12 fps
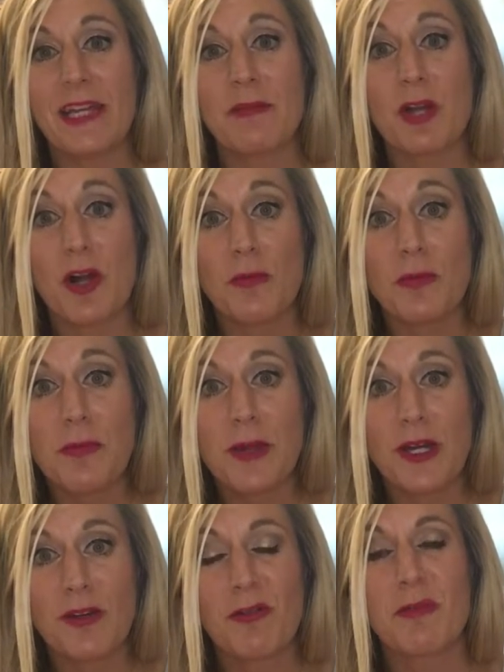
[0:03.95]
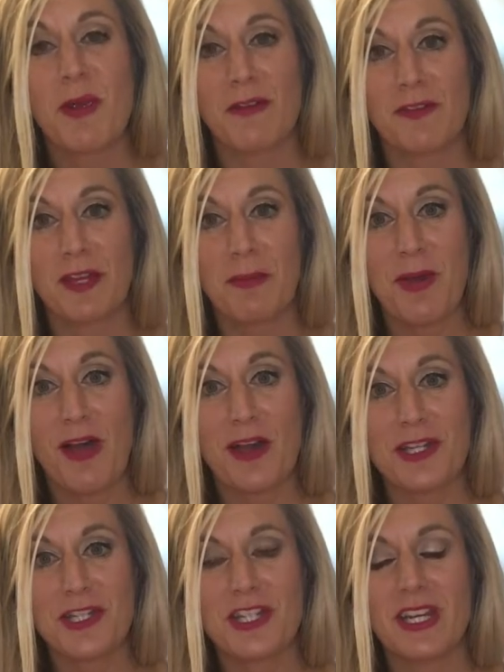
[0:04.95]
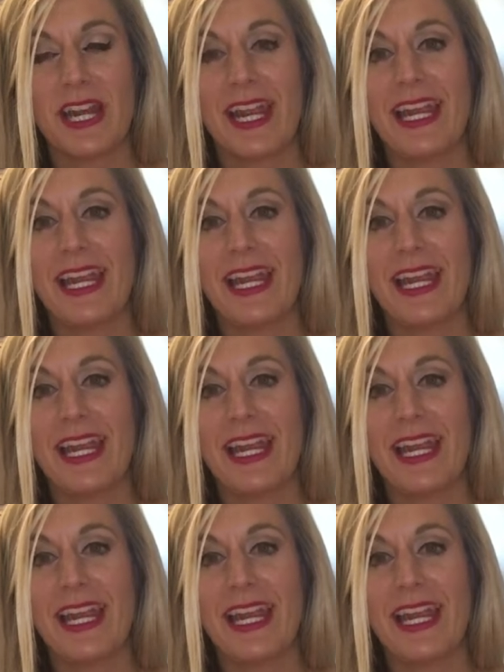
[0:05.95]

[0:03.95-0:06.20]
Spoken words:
am a Gold Premier with Perfectly Posh.